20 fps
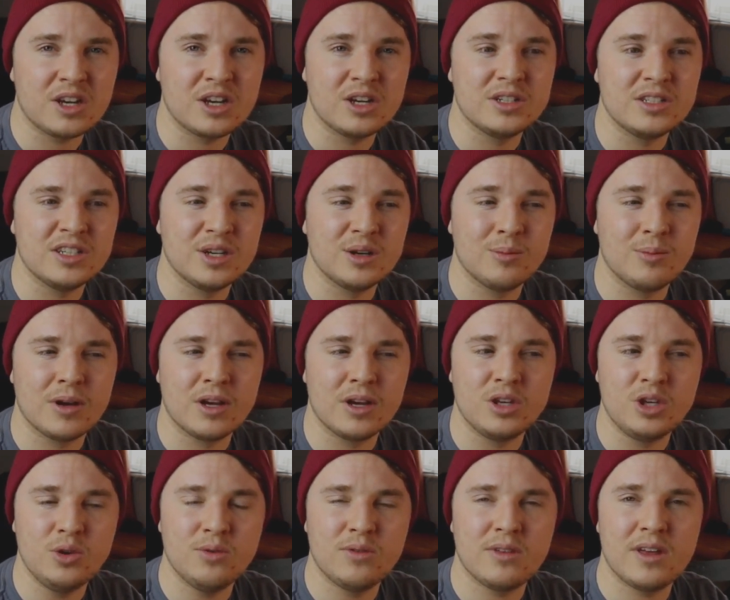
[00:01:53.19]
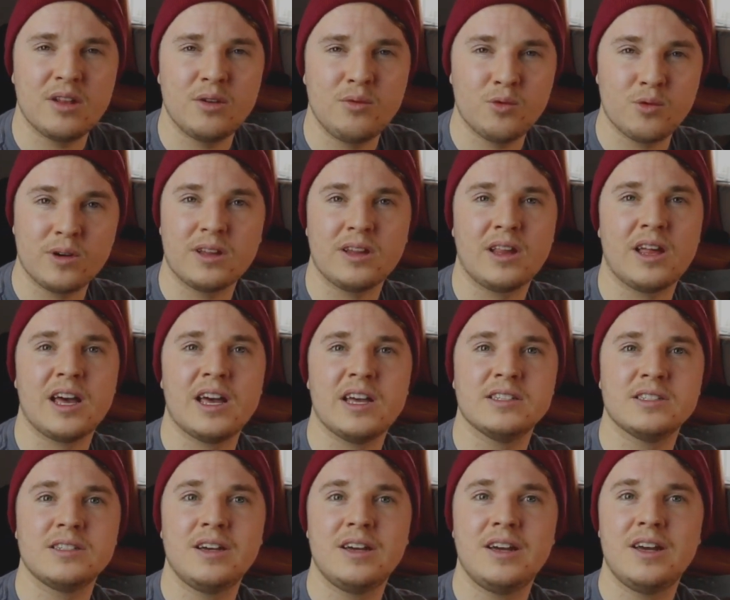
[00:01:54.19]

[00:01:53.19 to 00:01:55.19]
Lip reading: good deal, but you then realize,